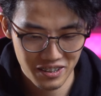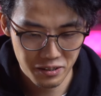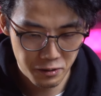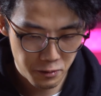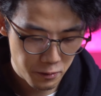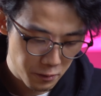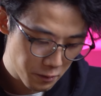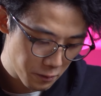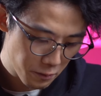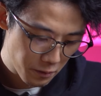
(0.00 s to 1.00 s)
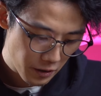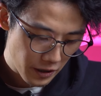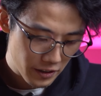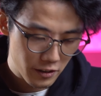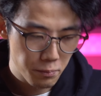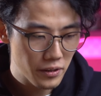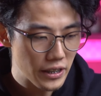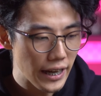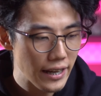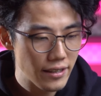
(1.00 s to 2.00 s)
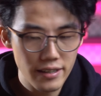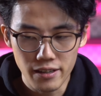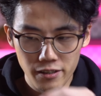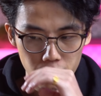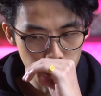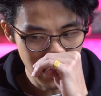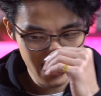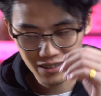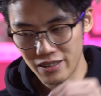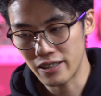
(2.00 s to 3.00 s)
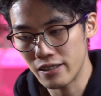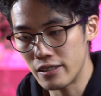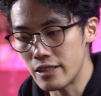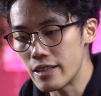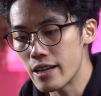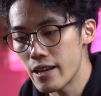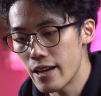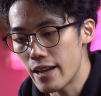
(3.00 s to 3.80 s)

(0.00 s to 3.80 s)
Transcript: So let's put the 1800X in the